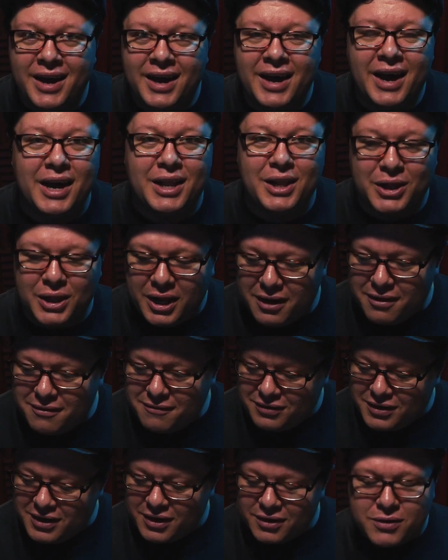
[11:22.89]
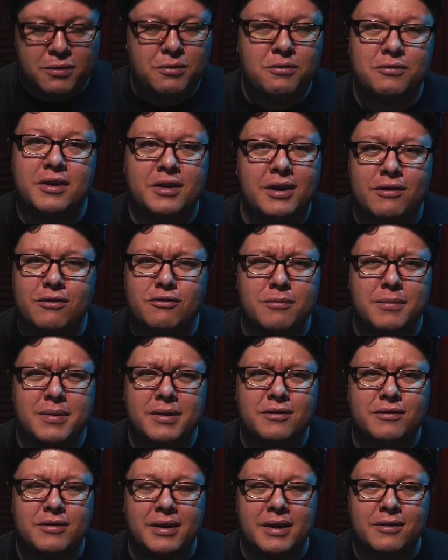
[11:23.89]
I love the acoustic
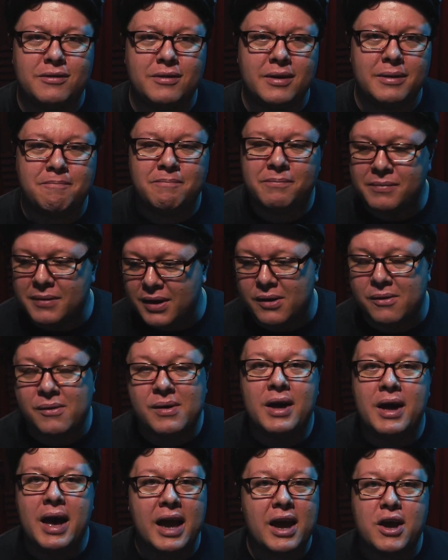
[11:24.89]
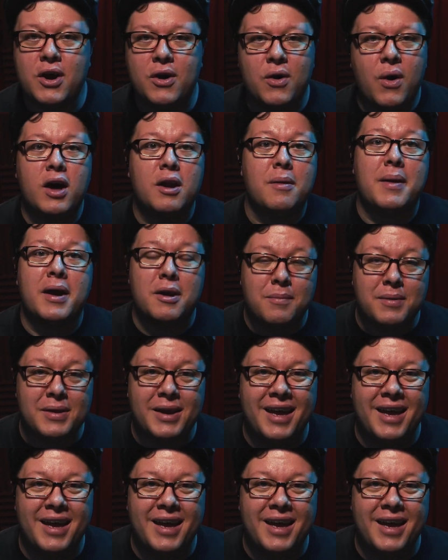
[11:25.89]
instruments, and it's I could go on about it, but